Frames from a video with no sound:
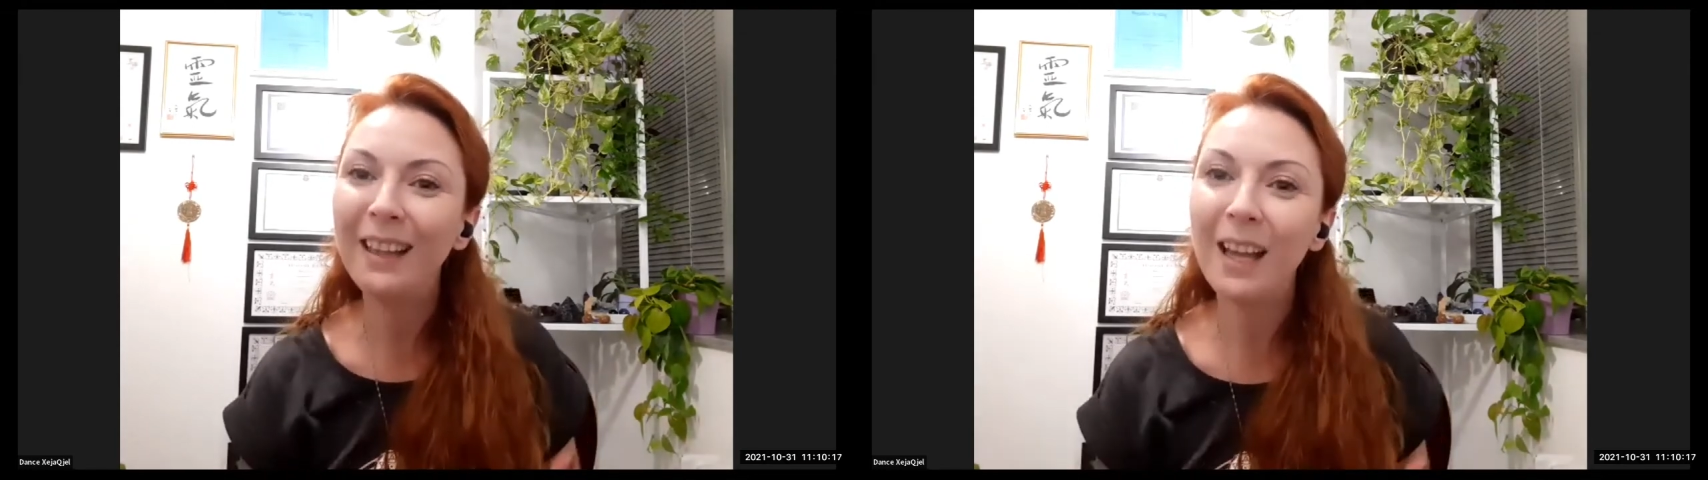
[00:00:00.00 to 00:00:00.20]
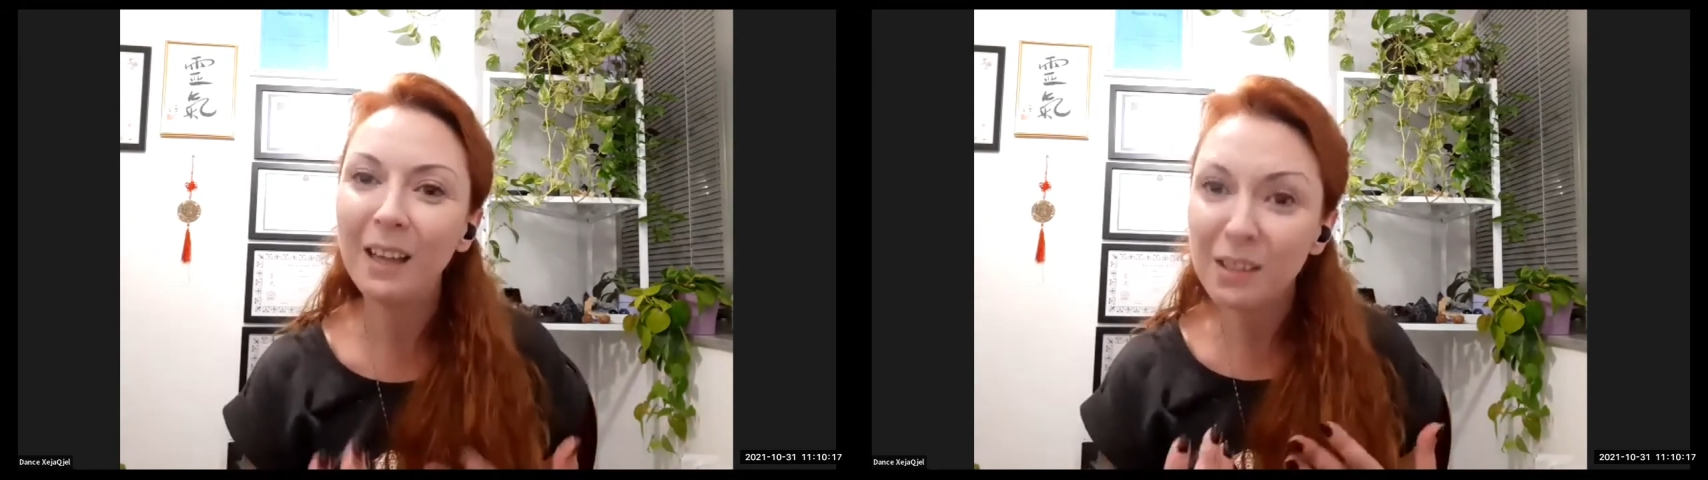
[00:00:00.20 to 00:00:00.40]

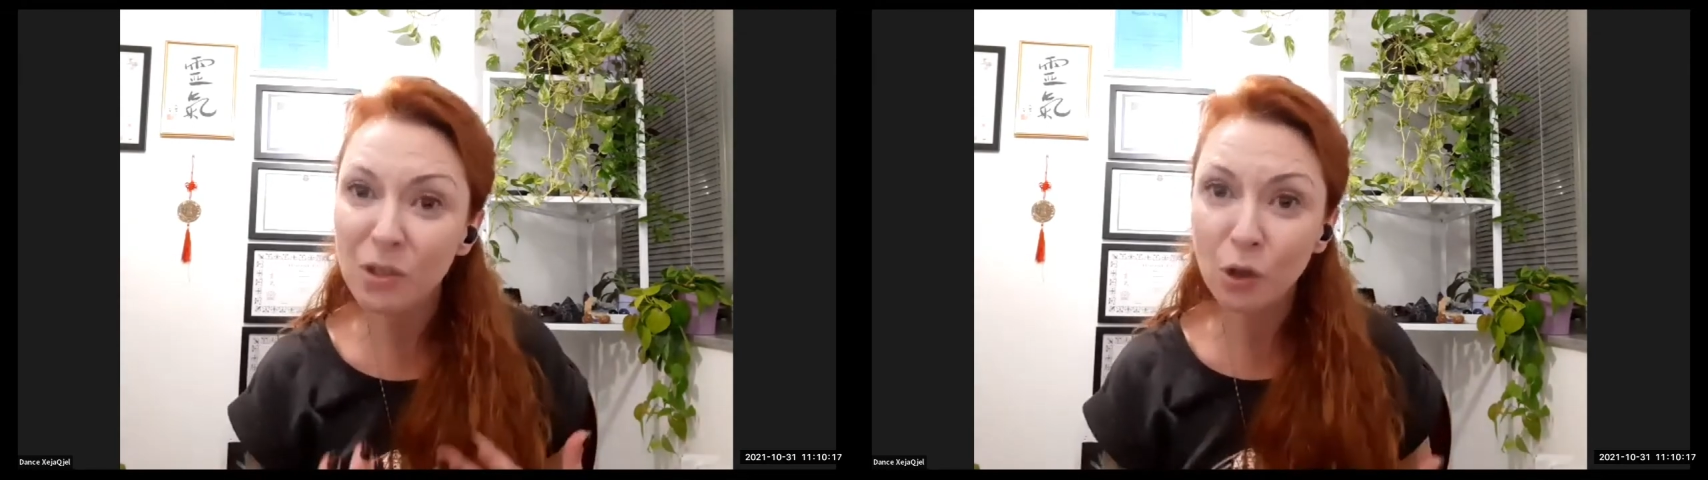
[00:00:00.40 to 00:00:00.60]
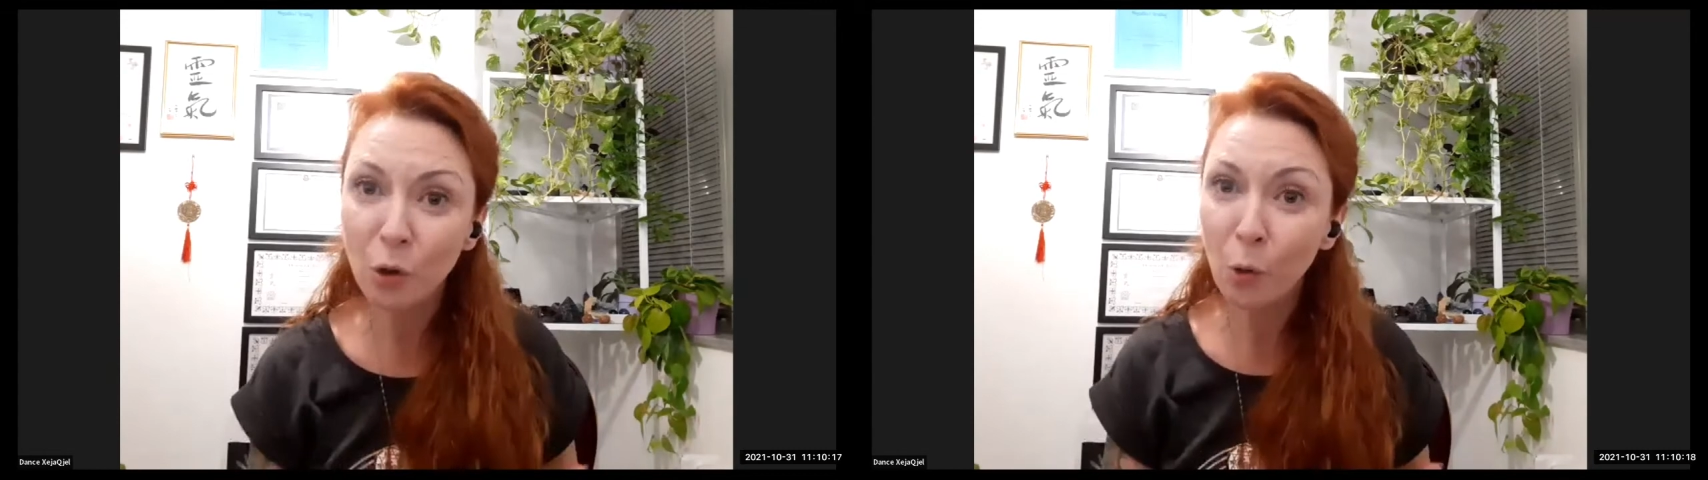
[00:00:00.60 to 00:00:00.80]
10
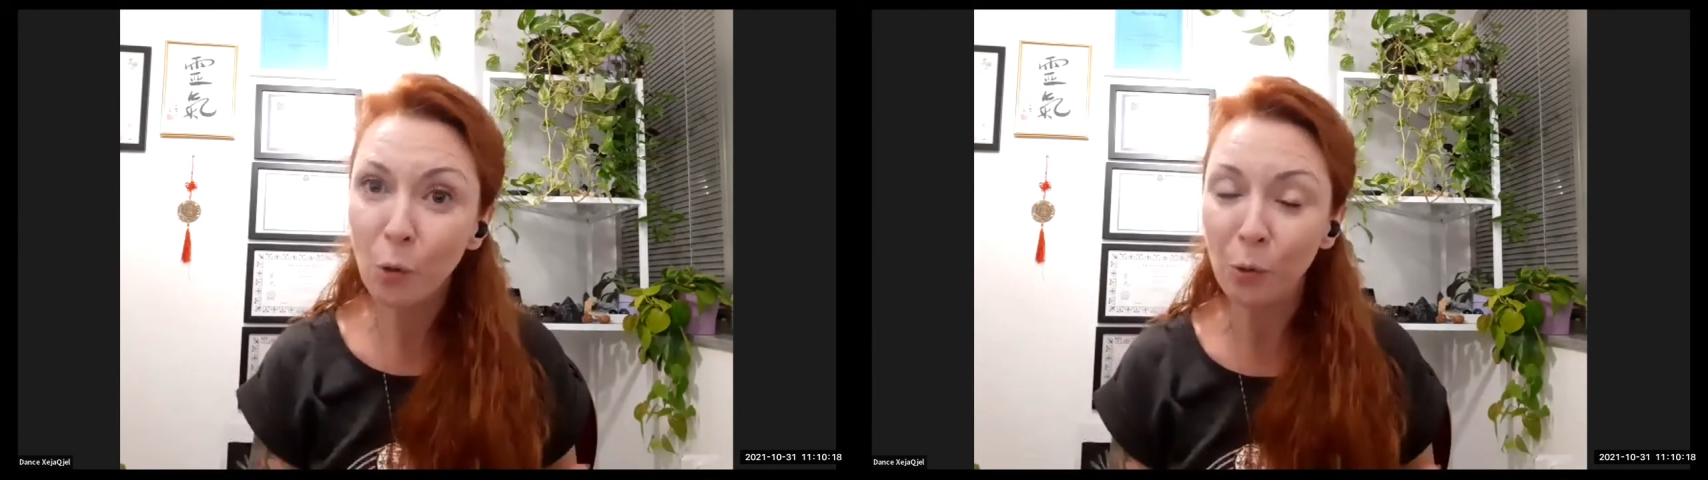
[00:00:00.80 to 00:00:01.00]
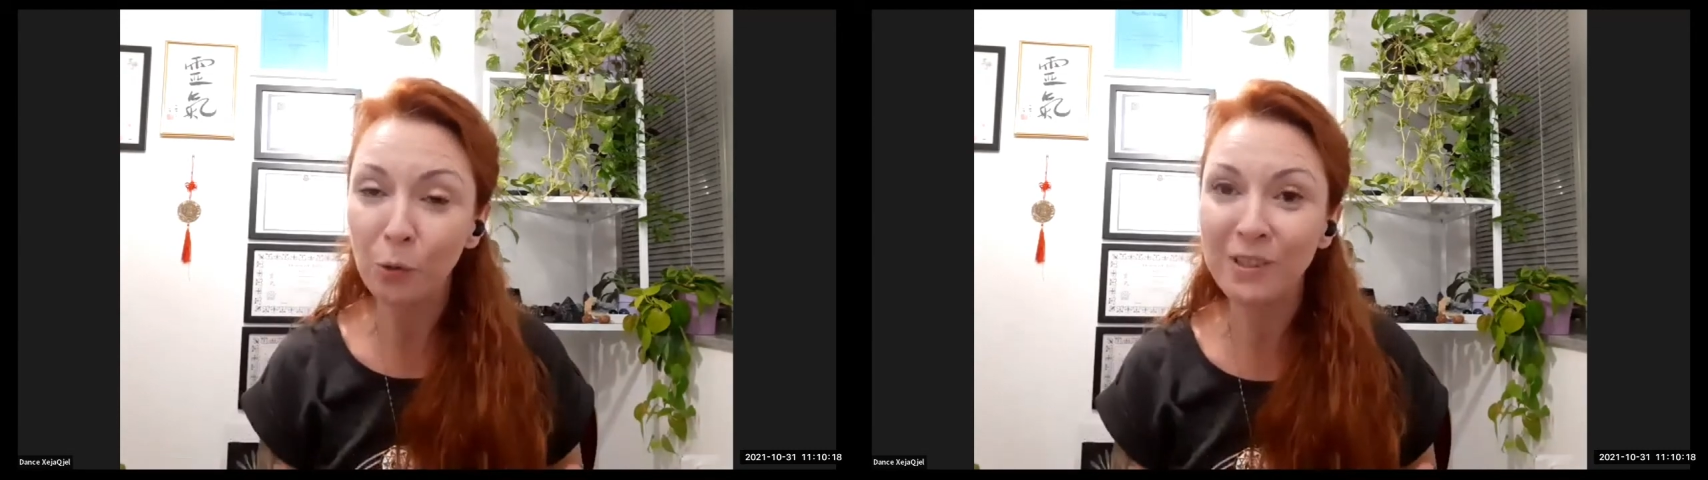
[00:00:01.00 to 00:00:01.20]

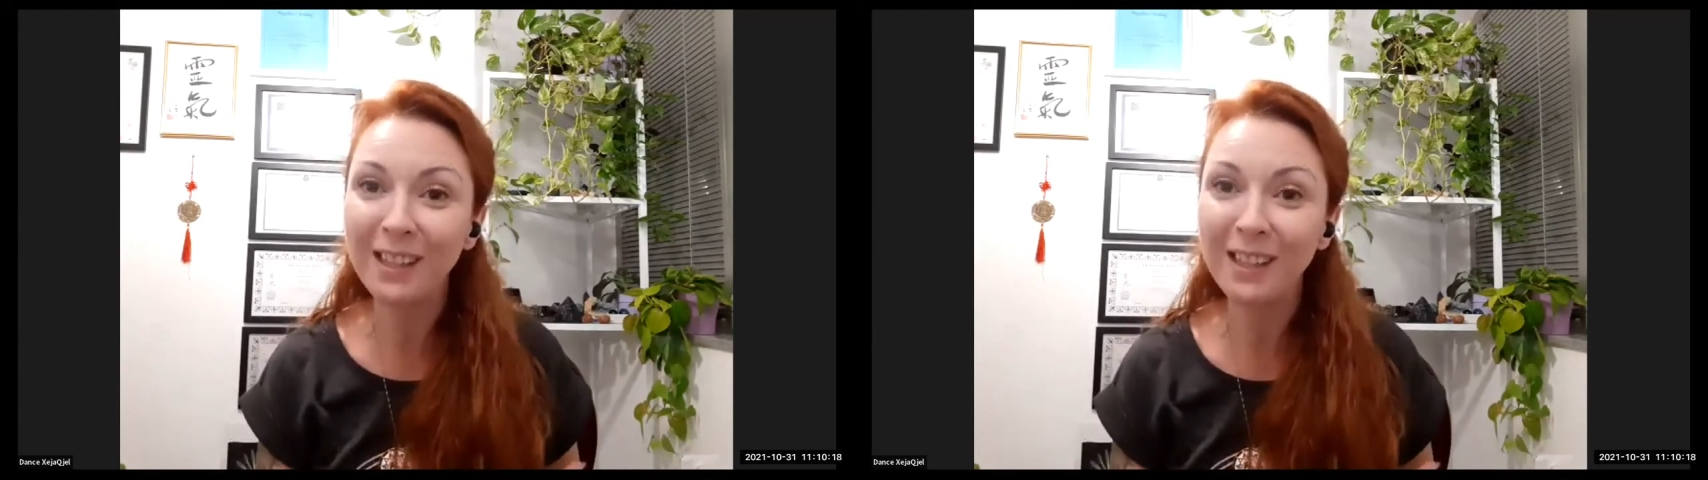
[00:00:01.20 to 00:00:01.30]
schools